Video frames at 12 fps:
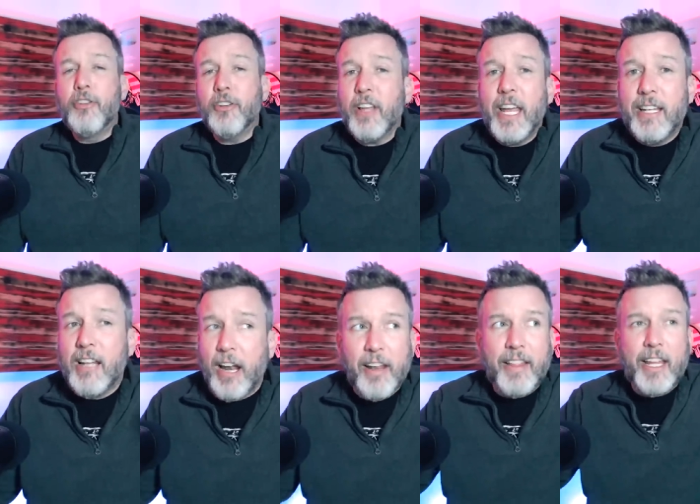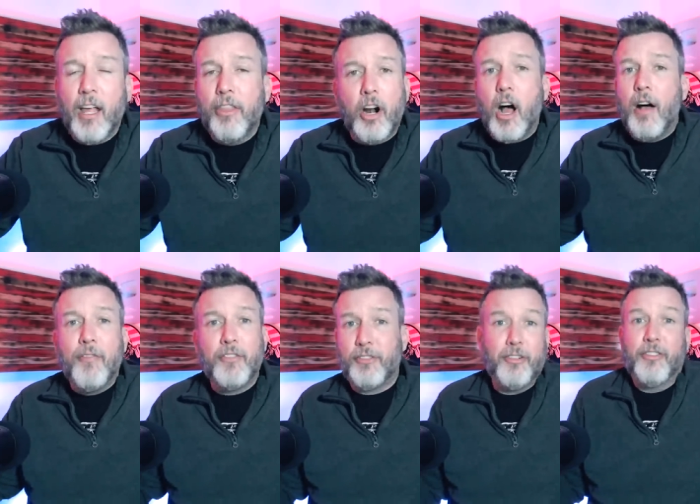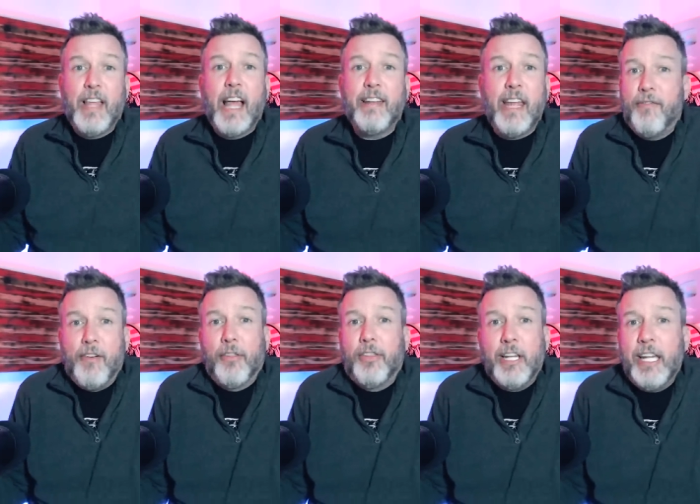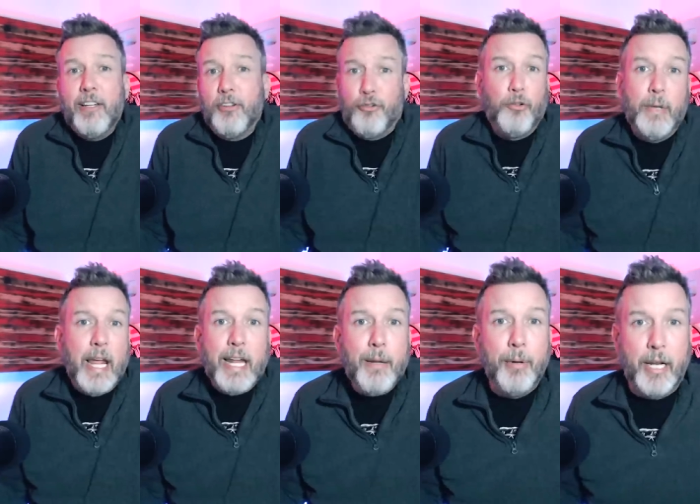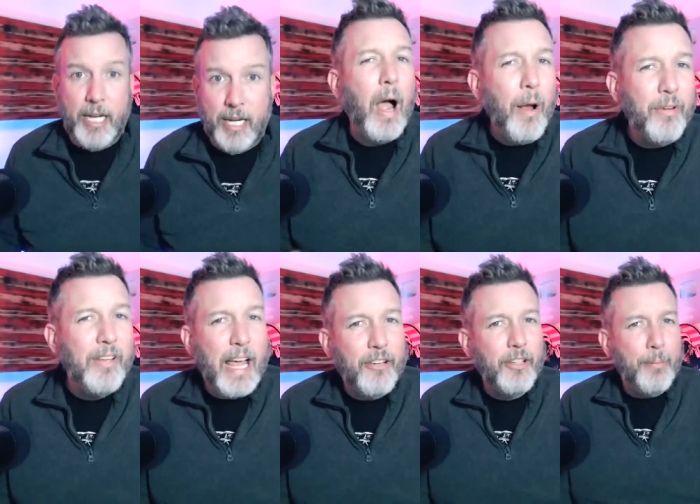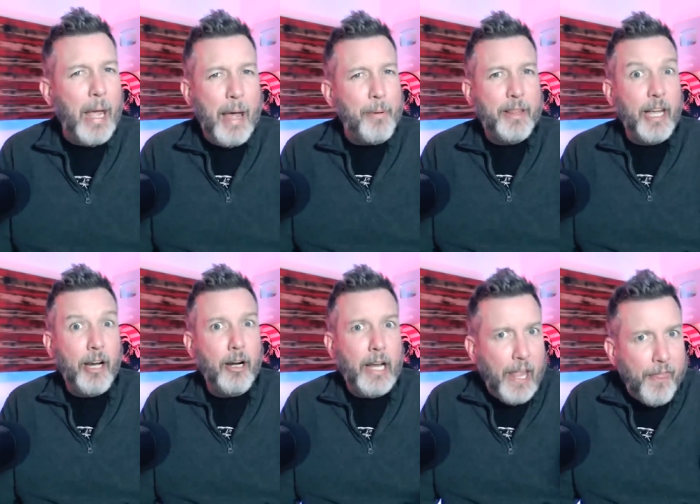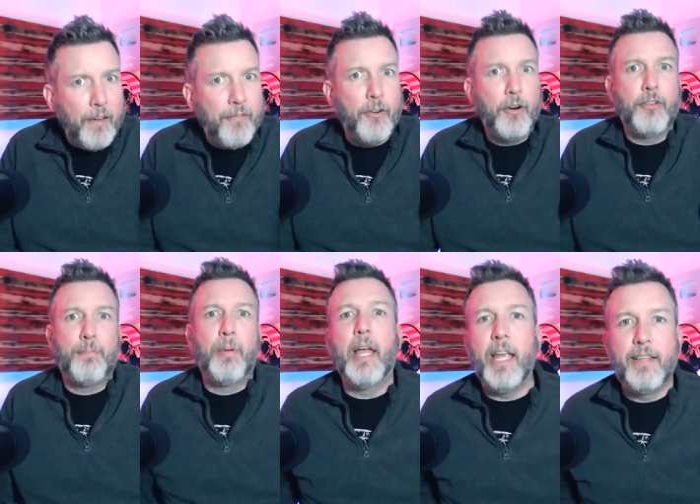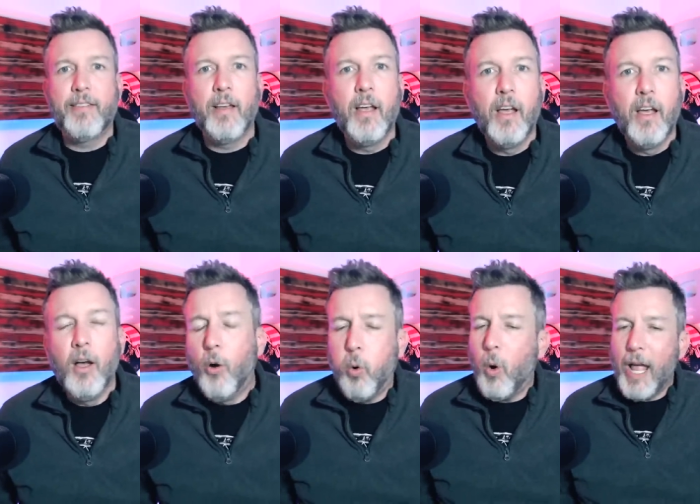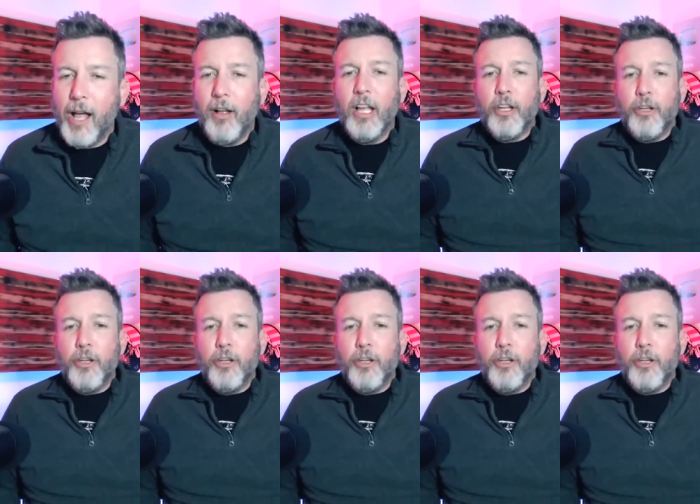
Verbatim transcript: just like none of the other officers that day felt the need to shoot anybody. Why was Ashley Babbitt there in the first place? Well,